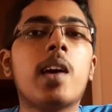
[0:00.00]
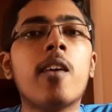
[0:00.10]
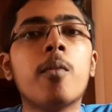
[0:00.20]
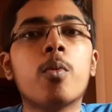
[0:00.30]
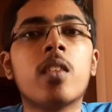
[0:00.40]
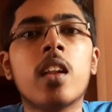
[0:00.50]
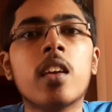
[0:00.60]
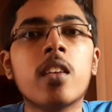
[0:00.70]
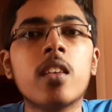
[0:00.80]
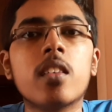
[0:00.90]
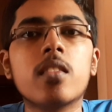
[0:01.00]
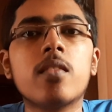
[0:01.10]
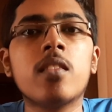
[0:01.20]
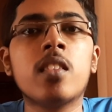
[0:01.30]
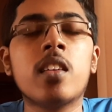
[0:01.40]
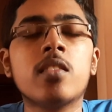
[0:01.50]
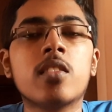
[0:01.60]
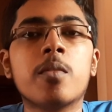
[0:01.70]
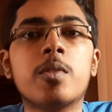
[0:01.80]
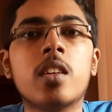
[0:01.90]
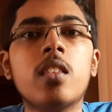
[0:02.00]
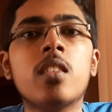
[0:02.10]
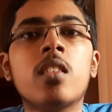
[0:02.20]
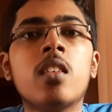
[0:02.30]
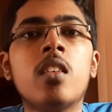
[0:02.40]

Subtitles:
I will put the link in the description.